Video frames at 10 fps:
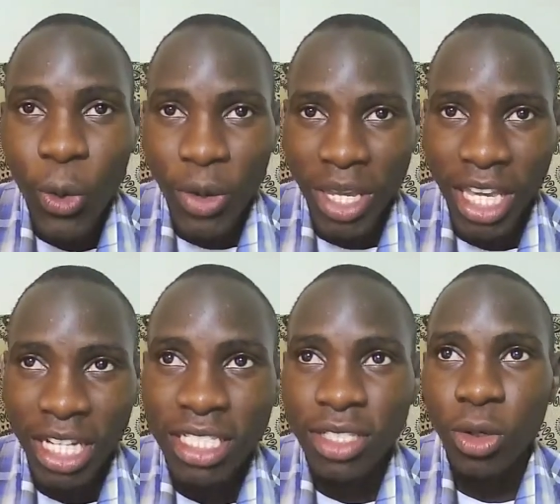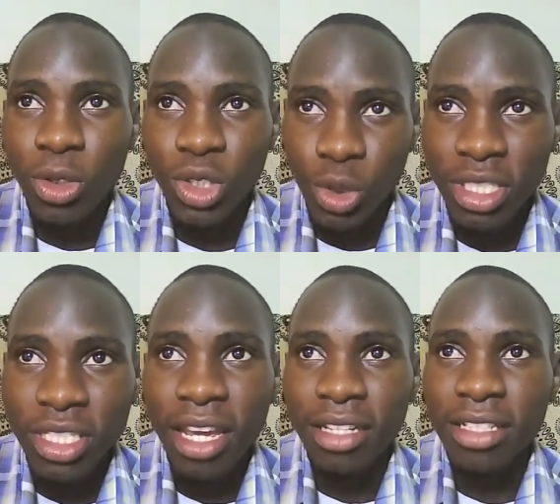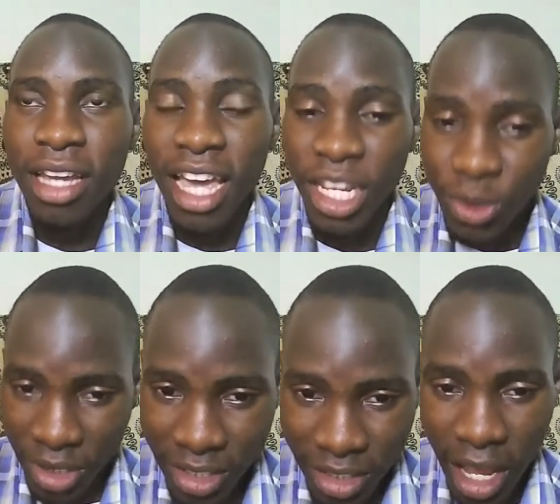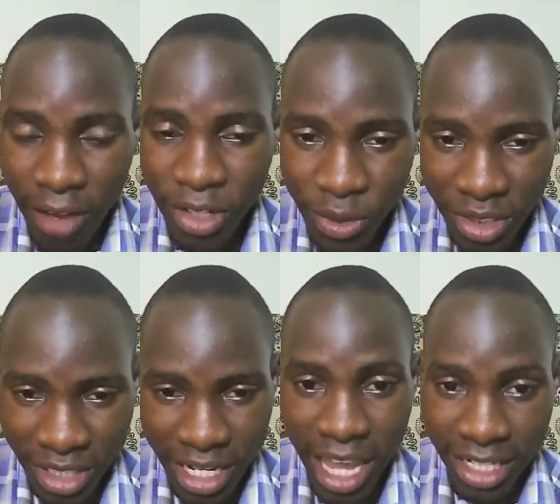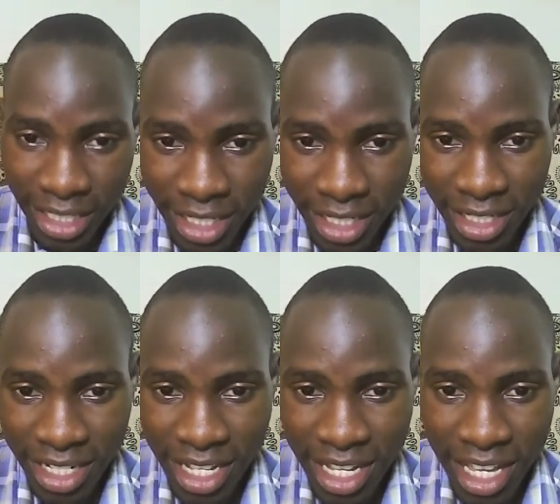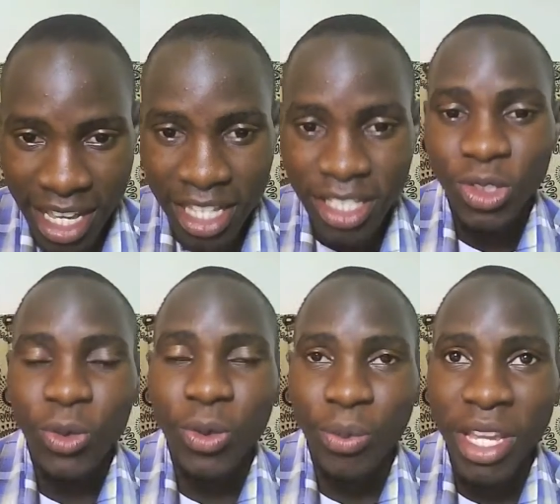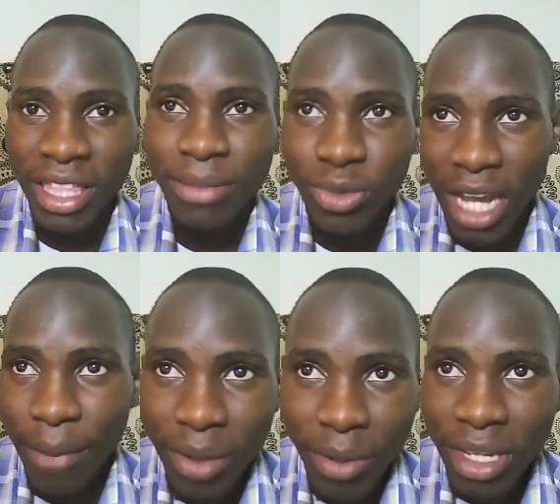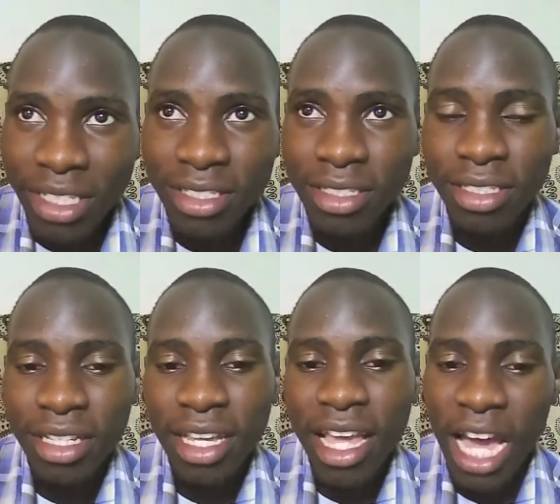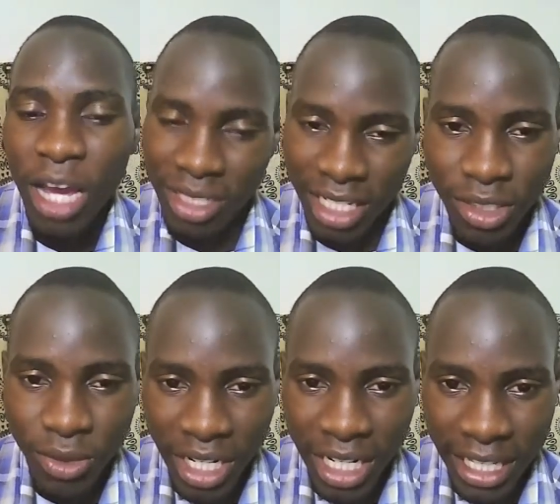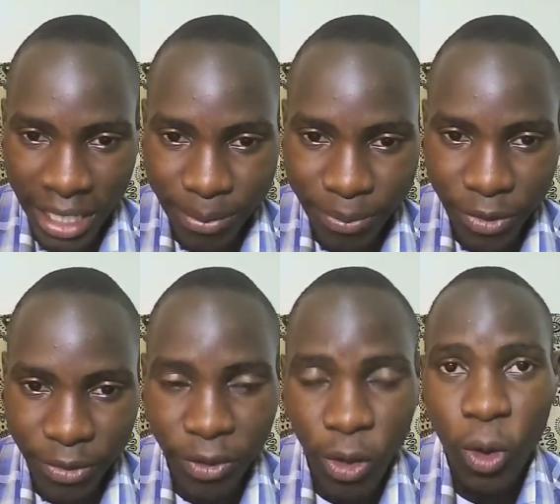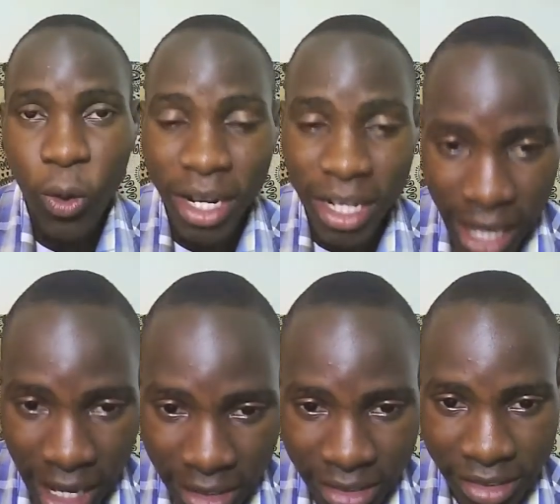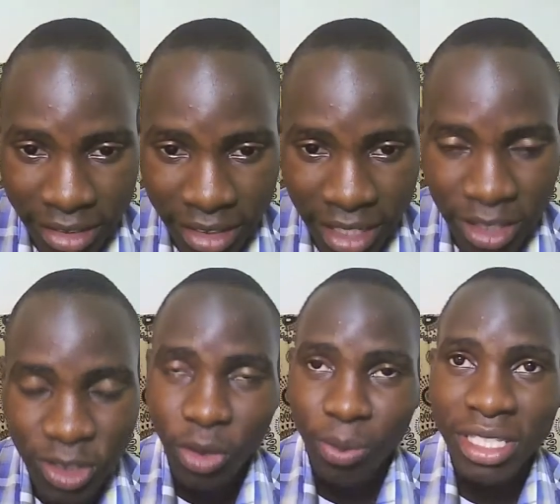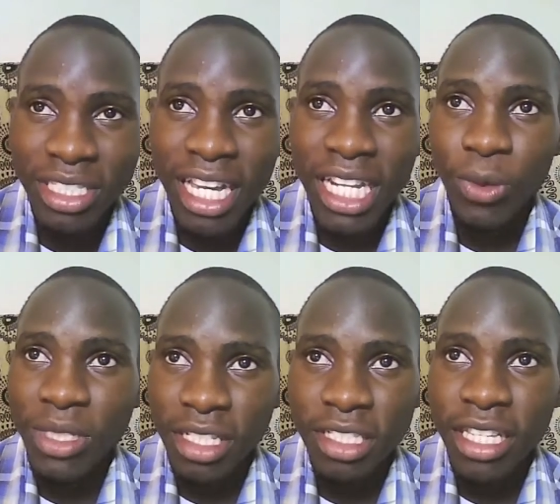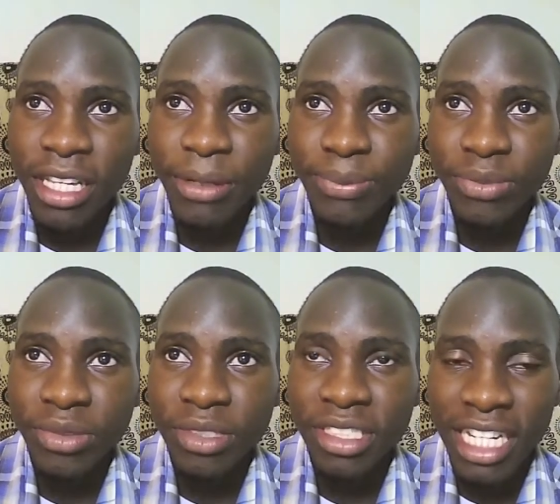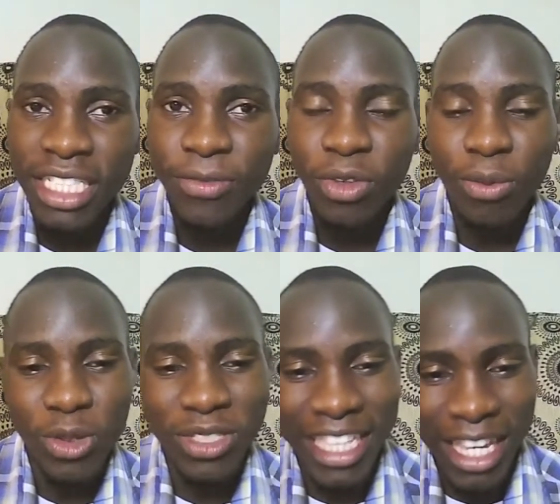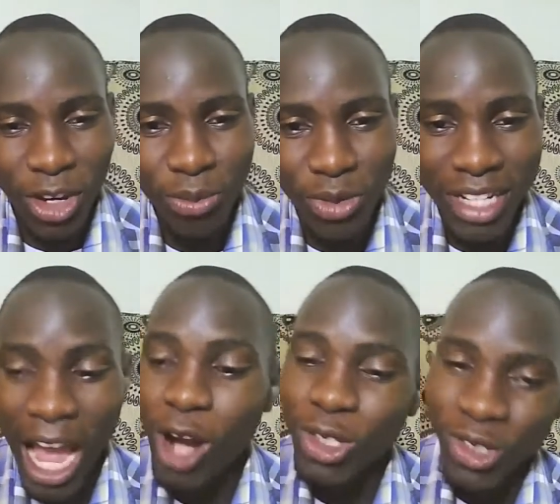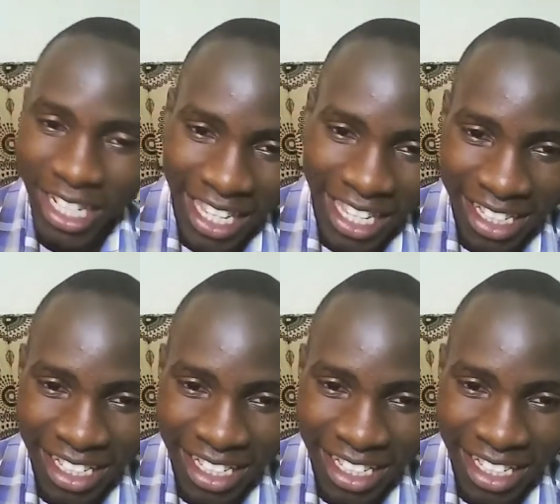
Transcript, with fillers: we get those youths that are interested, have interest in I T, so we bring them to Kampabits and we start training them for one year. Hmm. So basically, we teach them starting from using a computer how to click.